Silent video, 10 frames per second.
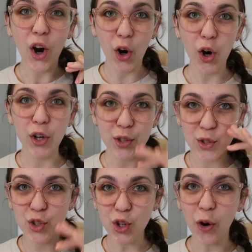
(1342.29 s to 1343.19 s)

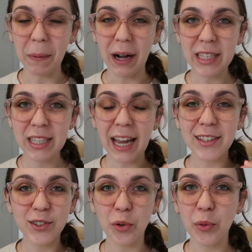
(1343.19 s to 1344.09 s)
hurts so much. I
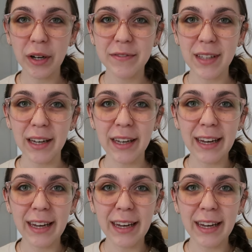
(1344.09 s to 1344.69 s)
don't know what I've done,